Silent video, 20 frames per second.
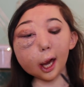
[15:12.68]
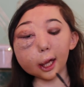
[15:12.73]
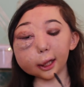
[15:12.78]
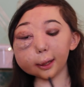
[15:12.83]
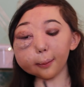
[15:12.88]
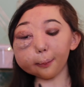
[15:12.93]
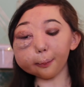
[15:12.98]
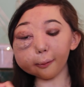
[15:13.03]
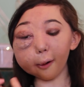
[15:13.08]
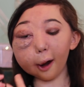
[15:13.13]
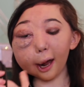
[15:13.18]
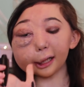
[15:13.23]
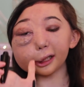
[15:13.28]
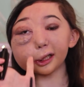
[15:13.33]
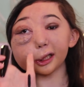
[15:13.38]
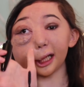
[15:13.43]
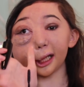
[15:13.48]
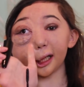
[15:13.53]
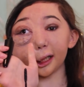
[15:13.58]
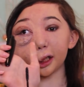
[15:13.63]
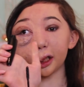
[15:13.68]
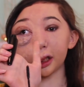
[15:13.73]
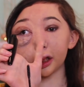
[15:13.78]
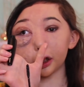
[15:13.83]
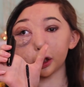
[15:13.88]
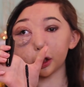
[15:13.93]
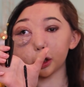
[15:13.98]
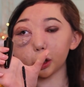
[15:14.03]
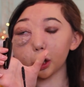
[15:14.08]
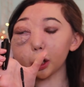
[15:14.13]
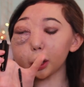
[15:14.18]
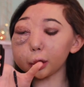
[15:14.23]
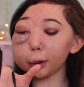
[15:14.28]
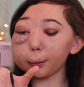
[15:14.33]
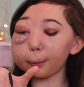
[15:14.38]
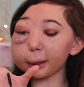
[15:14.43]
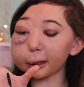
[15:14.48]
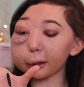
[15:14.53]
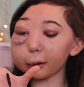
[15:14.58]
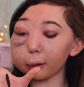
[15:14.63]
The brush is
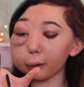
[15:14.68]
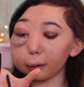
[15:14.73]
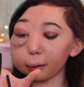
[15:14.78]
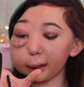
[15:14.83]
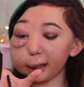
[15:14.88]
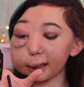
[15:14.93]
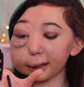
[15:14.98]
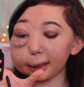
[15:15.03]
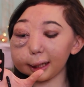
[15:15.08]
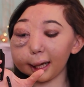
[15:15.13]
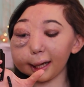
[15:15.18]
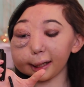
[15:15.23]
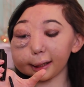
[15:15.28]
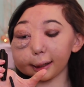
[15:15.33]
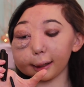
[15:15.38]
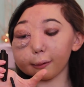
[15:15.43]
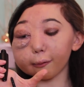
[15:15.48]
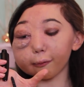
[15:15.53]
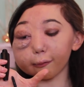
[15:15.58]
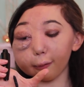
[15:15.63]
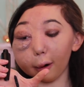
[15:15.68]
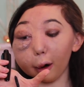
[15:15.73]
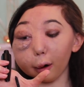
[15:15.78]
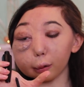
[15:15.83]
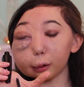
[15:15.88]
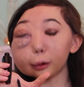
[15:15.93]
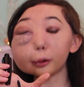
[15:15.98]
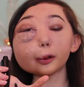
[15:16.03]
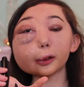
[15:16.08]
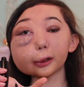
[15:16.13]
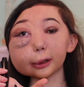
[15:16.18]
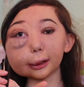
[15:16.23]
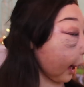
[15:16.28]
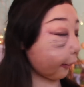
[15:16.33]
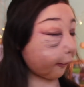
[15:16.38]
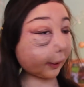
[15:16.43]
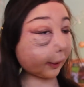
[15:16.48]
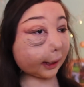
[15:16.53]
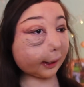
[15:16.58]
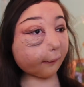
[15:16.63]
super cool. It's like rolls.
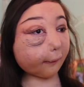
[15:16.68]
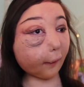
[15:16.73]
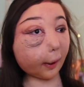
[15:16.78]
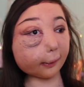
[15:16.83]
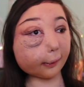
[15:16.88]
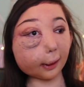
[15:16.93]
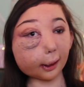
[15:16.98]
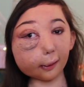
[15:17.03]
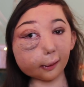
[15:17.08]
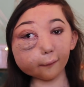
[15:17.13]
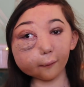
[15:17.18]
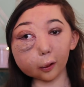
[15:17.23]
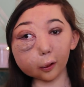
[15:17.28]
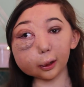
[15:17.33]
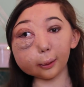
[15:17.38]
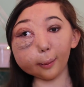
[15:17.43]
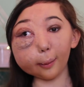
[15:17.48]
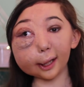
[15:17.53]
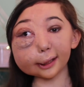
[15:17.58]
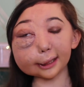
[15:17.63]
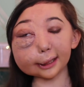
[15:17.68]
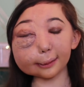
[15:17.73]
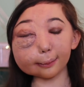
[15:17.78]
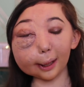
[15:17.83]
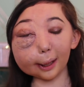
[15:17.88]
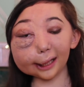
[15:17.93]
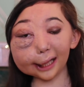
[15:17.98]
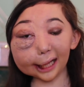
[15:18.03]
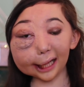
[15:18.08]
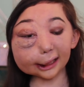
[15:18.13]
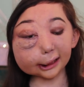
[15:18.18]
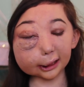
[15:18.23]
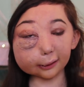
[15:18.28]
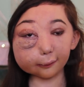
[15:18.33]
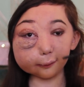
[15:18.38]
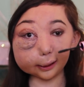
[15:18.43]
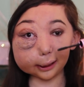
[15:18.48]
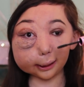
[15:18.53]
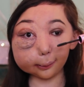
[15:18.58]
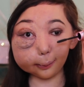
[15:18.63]
I really find that it volumizes my
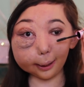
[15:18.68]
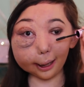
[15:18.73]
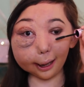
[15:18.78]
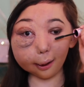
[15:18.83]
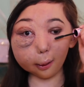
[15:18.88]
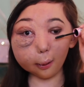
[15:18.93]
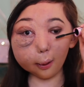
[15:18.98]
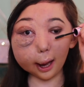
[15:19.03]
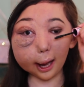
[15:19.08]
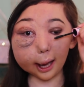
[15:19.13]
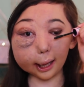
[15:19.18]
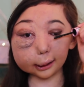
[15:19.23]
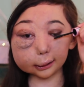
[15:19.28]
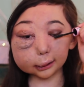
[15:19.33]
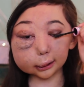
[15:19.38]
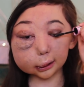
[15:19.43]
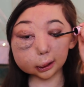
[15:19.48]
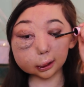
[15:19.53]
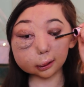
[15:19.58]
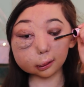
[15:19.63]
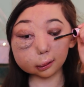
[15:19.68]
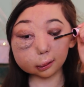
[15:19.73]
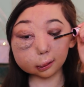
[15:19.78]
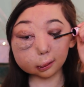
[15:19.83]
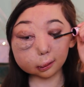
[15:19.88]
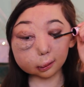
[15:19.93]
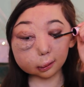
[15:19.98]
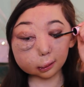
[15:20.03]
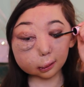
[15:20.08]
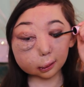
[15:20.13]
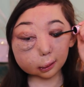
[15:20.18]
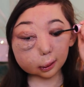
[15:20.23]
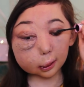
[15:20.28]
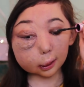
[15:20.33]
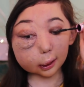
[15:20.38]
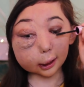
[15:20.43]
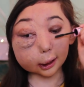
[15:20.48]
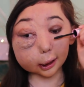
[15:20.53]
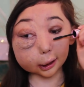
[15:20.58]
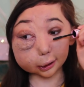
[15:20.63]
lashes really well and
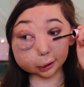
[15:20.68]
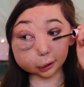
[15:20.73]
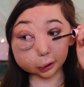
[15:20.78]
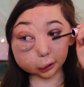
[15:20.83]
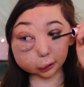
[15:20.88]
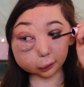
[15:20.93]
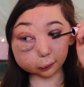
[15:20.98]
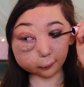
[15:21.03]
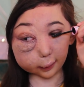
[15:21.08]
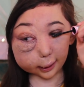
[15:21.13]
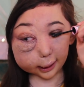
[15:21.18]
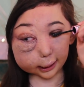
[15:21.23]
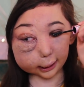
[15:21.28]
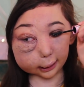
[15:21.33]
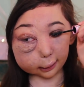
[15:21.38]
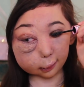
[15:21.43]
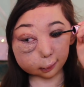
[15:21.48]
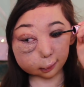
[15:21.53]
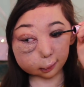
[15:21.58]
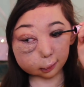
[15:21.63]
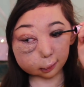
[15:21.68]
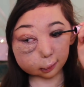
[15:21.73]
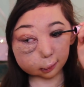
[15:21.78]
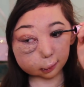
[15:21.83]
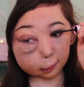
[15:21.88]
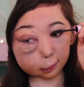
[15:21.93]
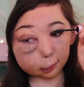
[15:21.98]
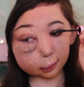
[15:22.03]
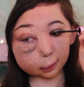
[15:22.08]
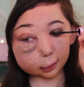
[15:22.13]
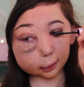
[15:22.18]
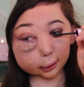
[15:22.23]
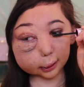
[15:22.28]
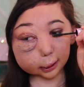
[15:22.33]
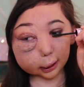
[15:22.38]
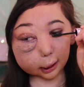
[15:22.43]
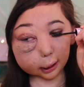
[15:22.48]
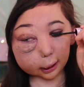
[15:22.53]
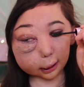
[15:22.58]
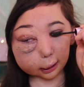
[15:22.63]
it's just great.
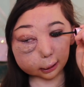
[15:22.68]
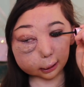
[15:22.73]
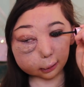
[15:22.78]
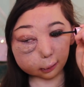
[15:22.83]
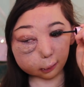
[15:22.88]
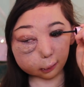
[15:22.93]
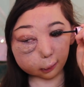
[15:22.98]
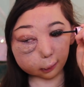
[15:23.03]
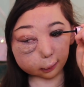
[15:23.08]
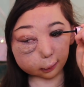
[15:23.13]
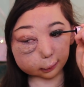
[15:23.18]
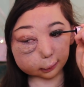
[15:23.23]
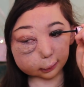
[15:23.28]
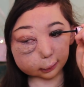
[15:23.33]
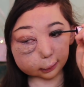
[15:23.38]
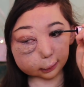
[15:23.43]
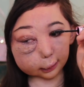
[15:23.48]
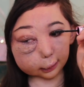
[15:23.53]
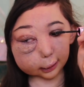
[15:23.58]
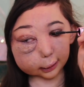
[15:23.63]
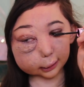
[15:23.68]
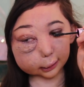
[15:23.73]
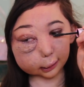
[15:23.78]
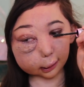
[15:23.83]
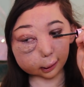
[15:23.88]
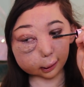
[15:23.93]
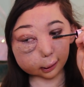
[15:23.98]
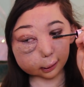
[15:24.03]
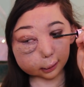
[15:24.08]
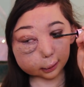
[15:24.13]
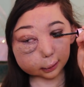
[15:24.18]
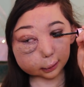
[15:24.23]
So on this goes.